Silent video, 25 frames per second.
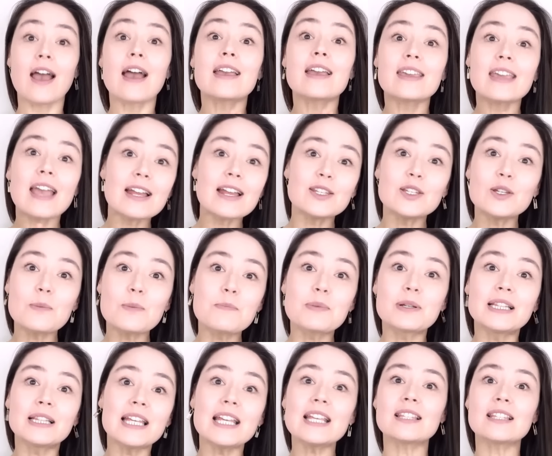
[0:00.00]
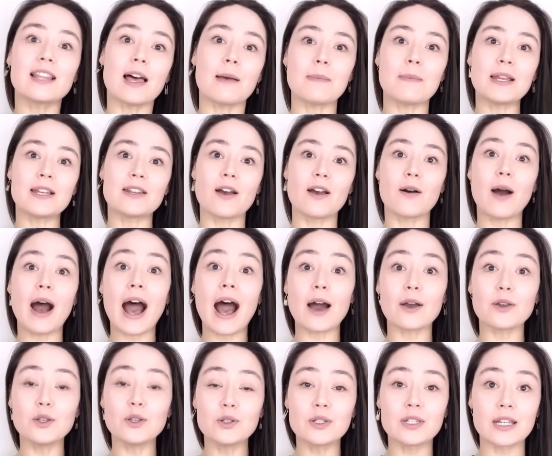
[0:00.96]
Can you please let me know how
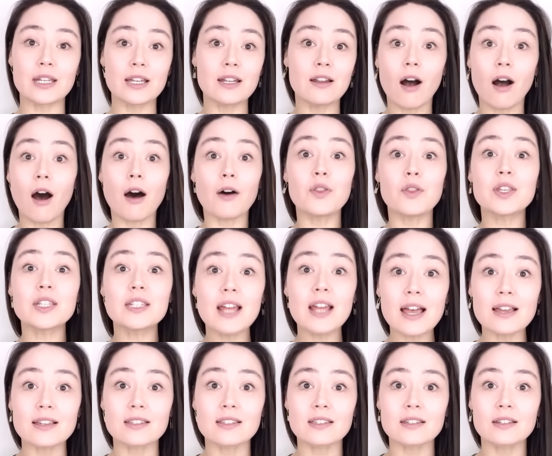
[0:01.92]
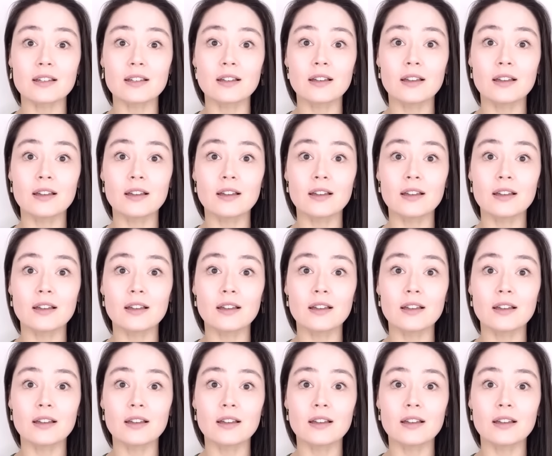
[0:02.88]
you did on the test?